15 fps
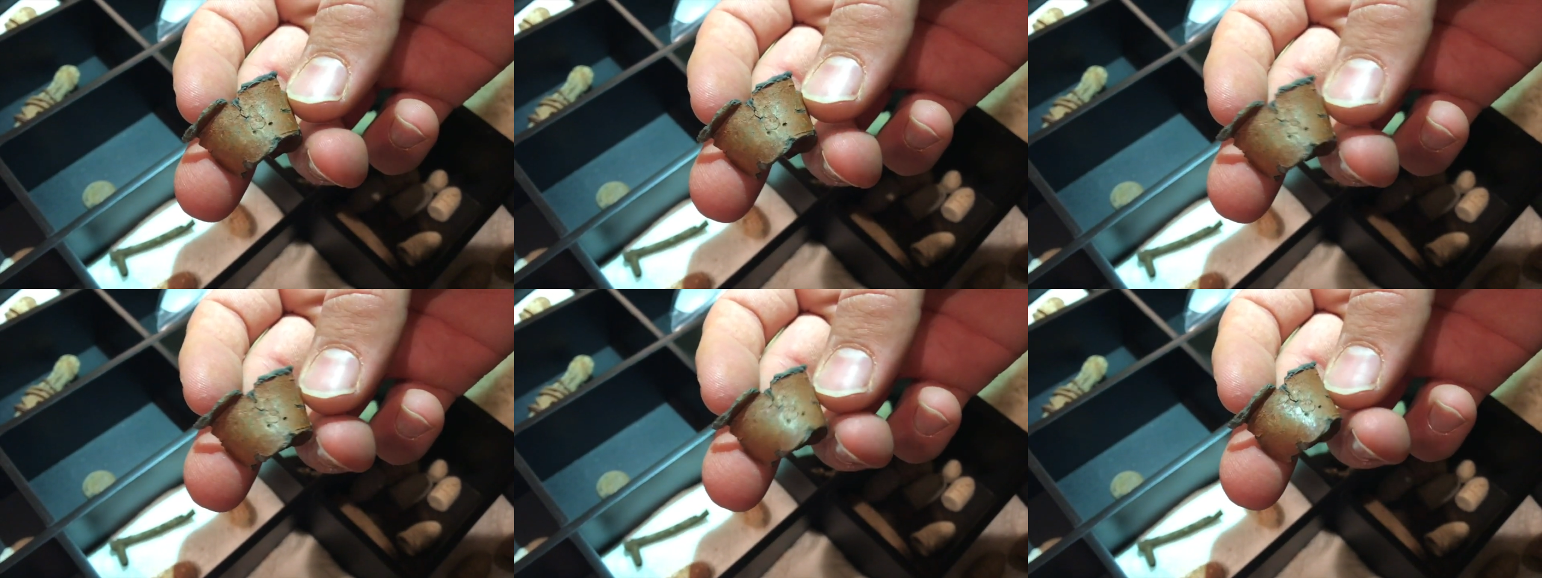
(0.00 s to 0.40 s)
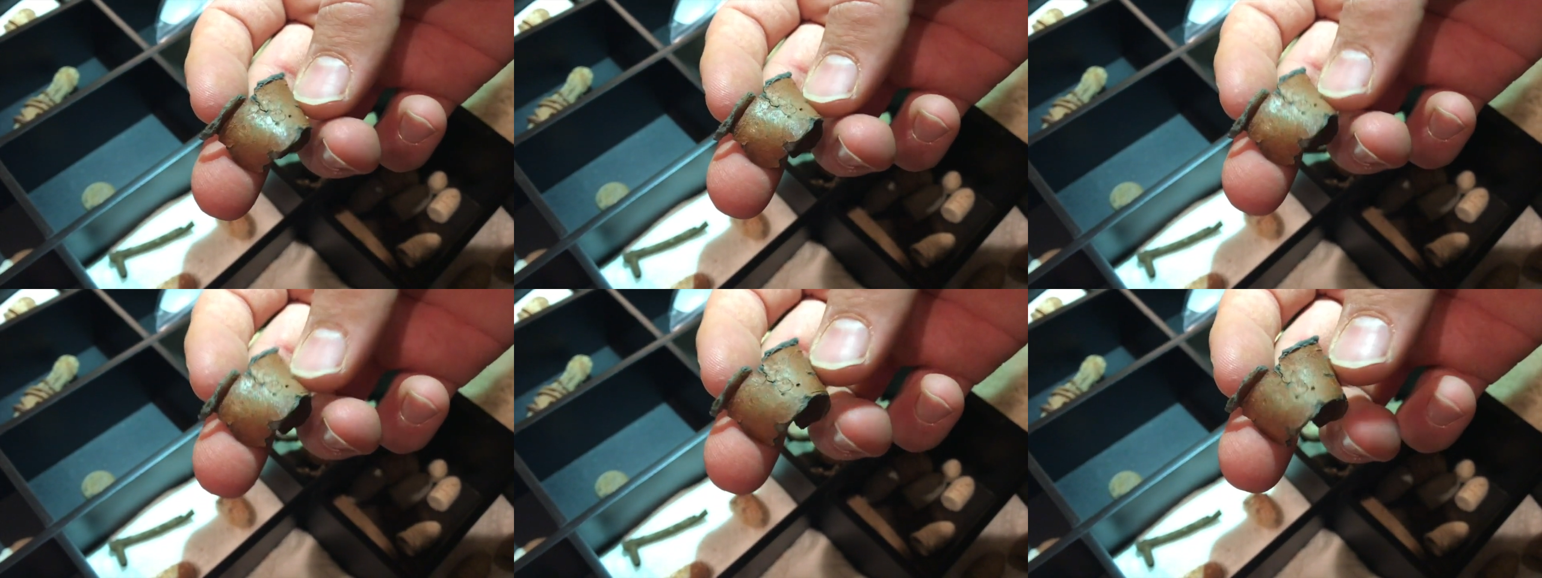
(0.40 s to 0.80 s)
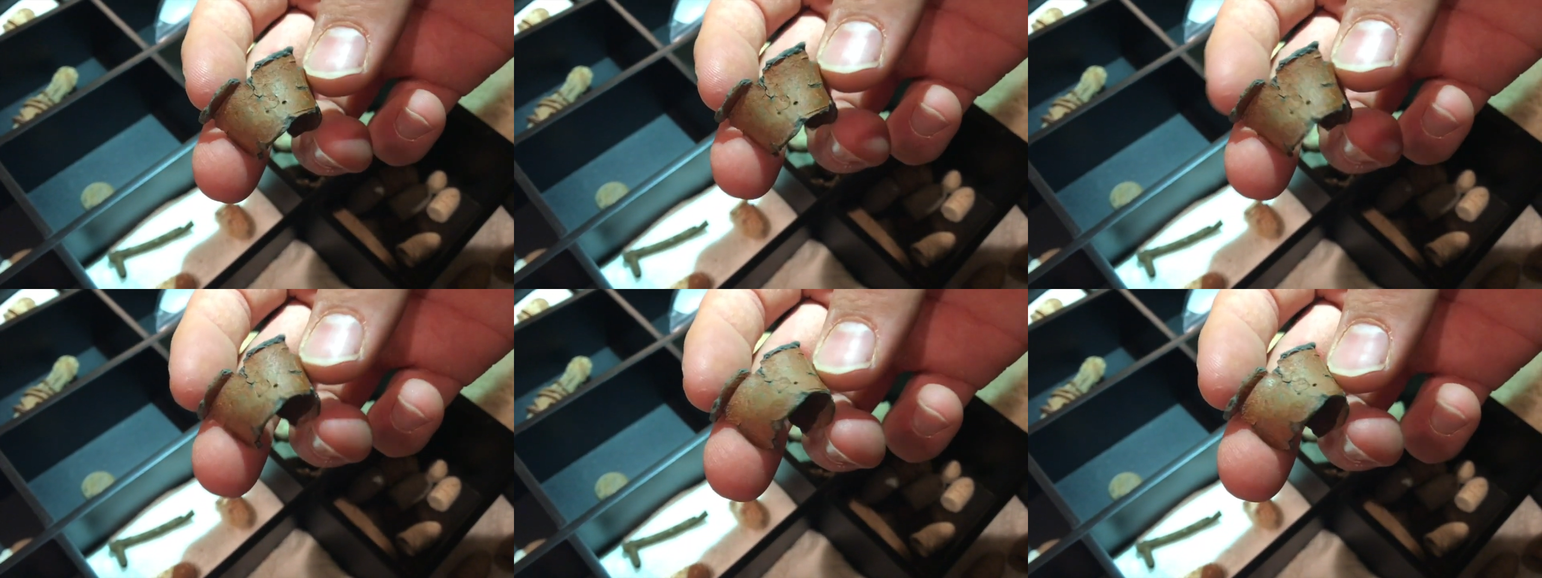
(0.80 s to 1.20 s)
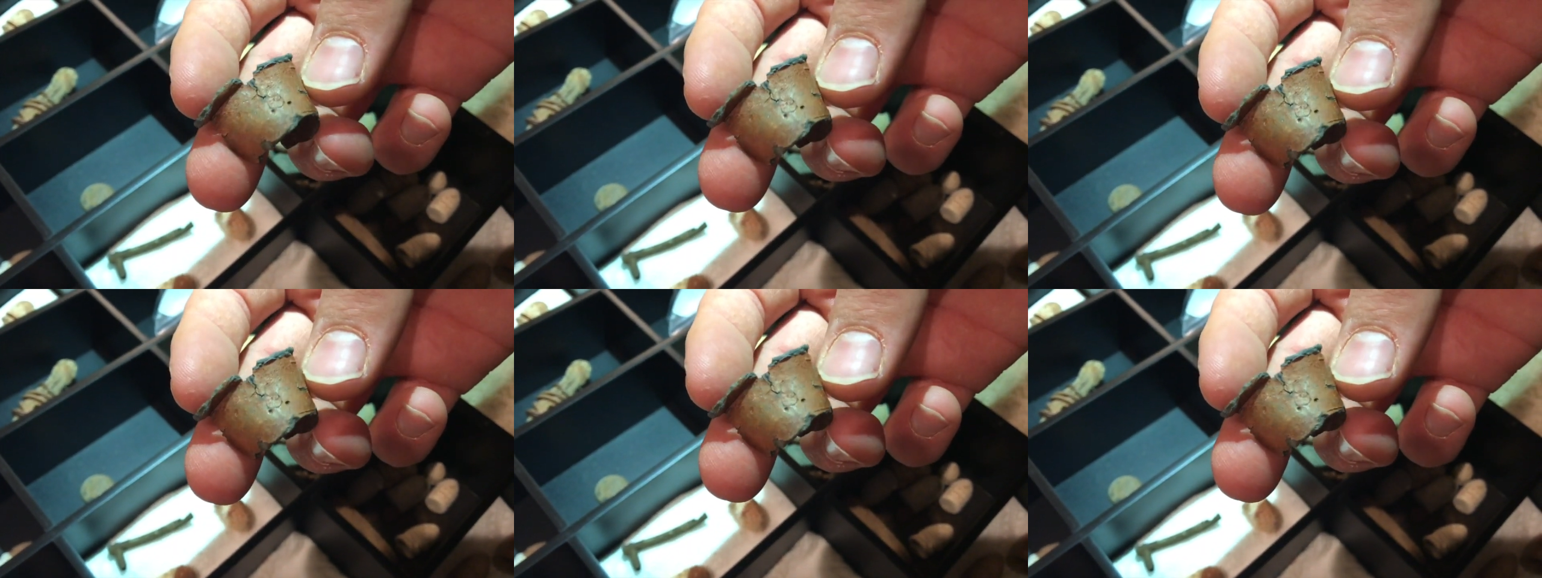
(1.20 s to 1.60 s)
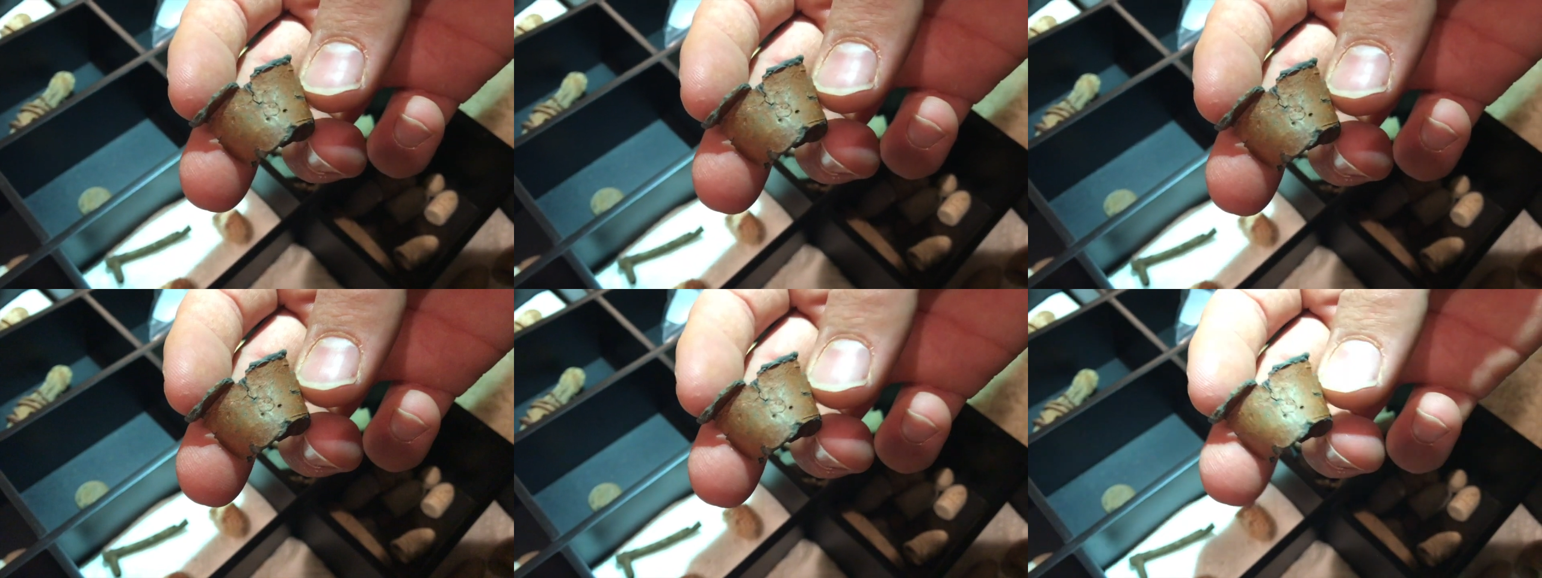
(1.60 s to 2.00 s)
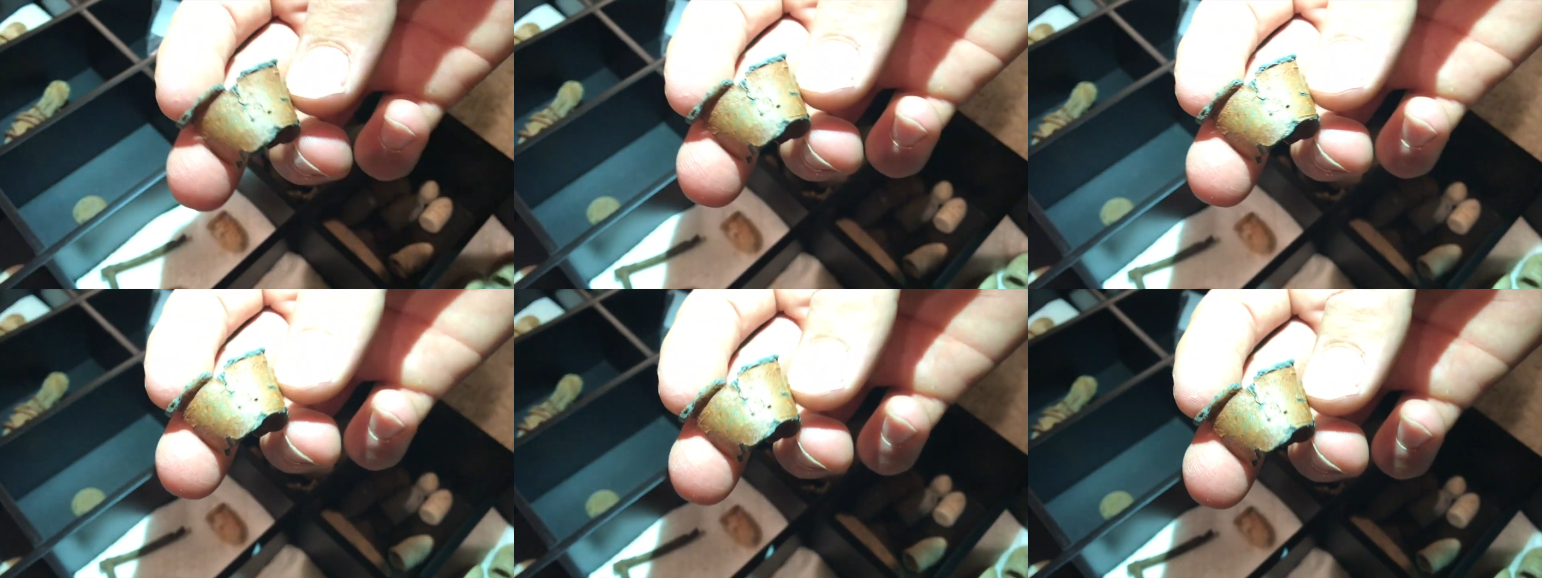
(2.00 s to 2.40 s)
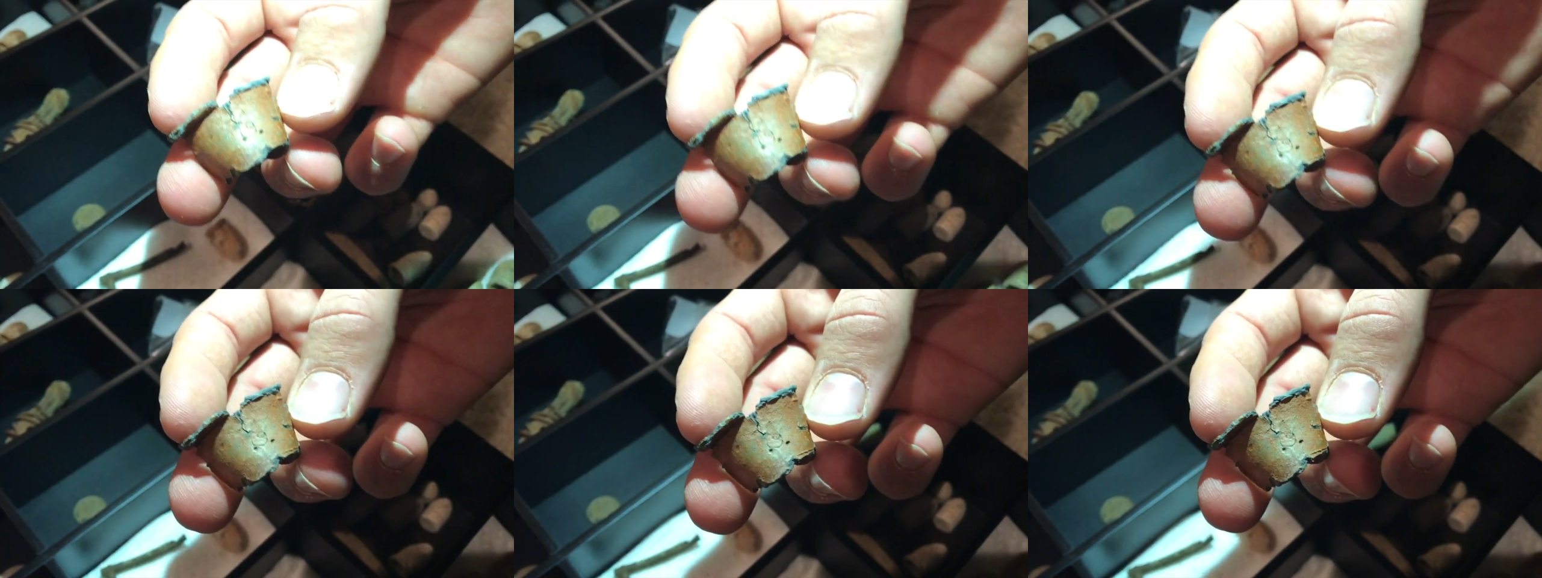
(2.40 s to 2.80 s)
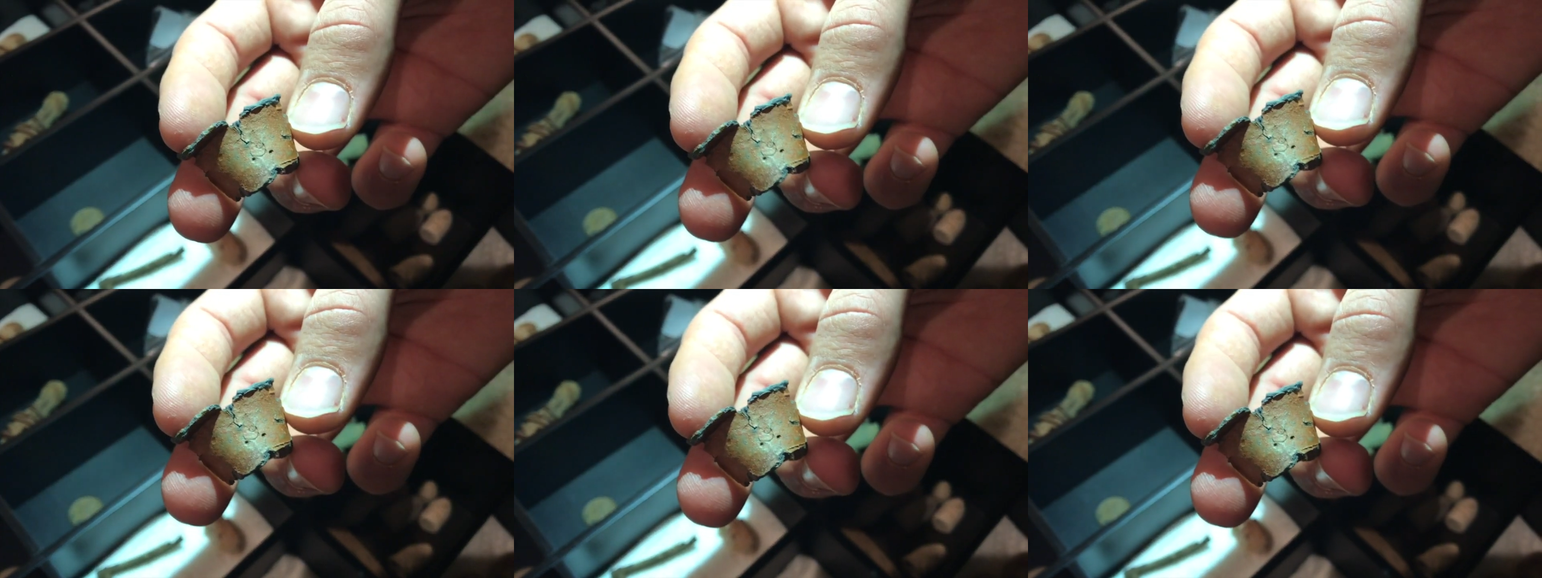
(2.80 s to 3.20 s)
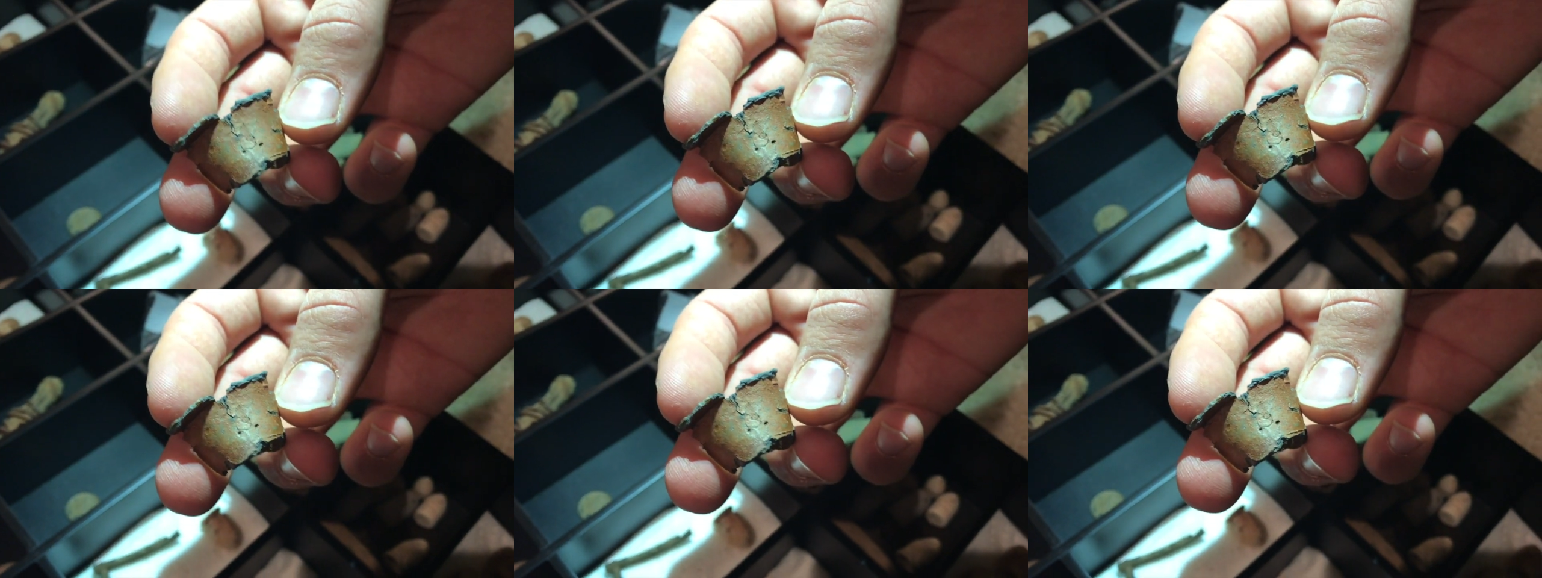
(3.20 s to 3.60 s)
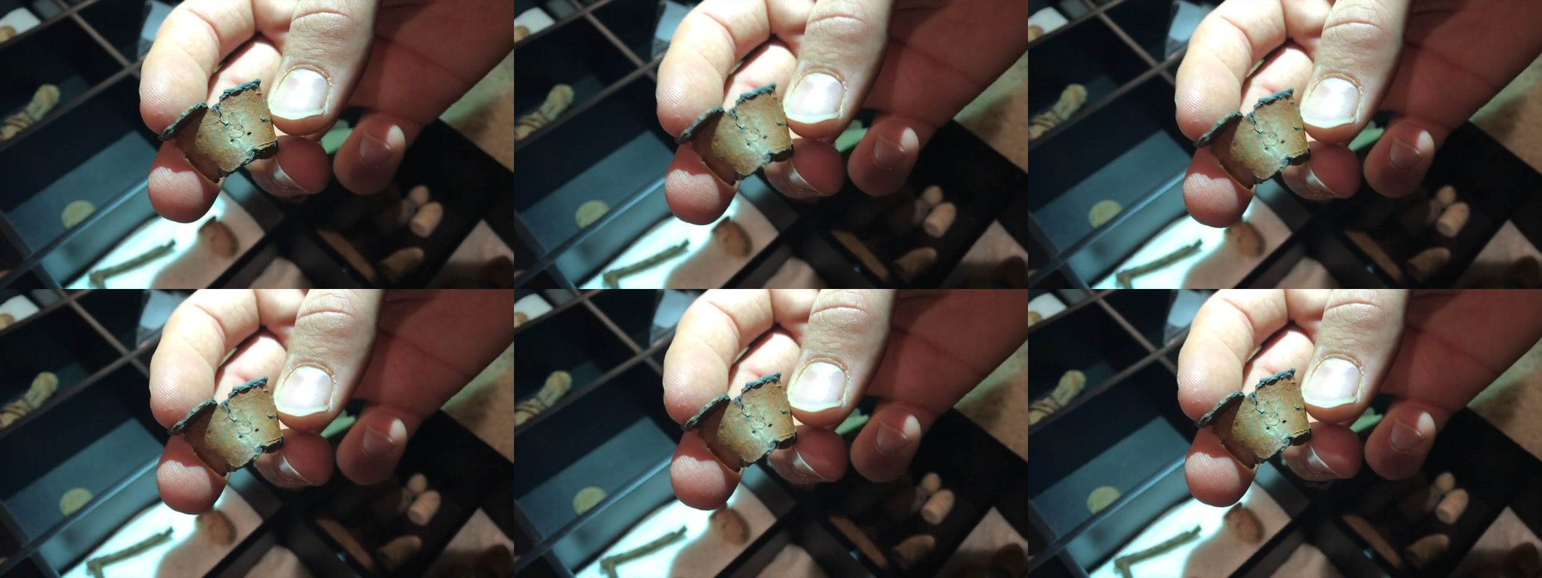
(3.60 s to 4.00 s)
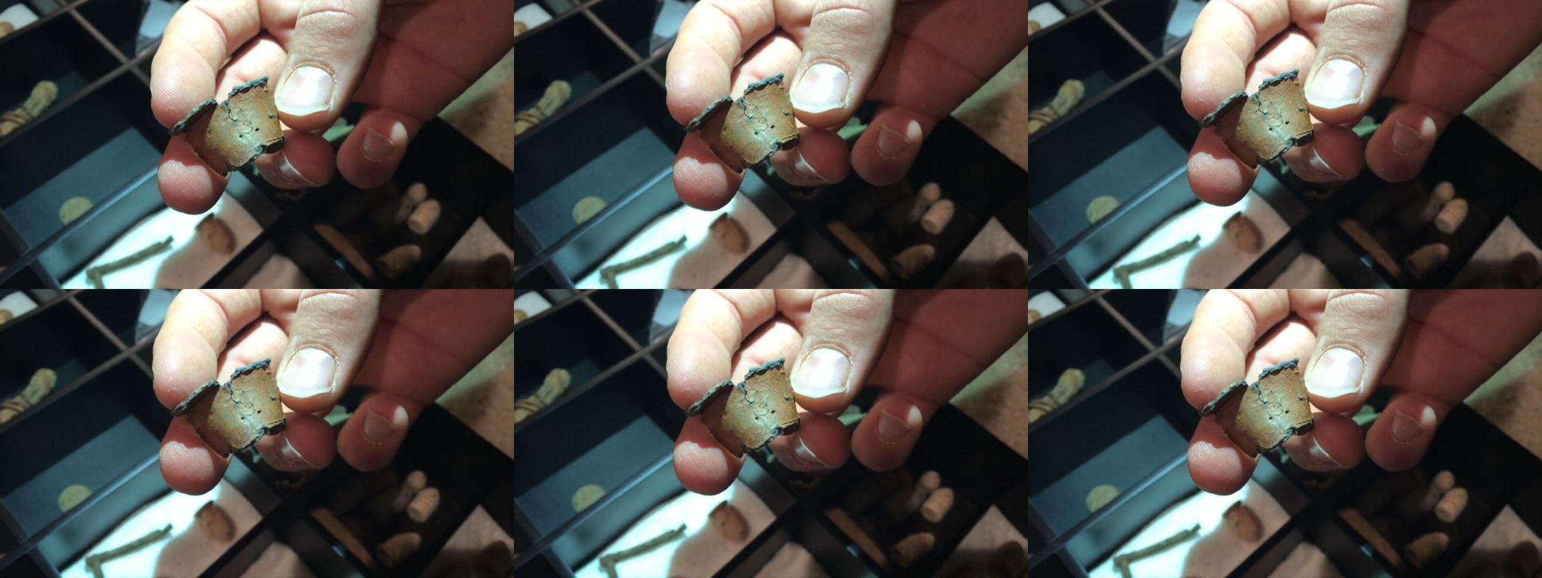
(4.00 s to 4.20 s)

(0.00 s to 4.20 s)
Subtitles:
(no speaker visible)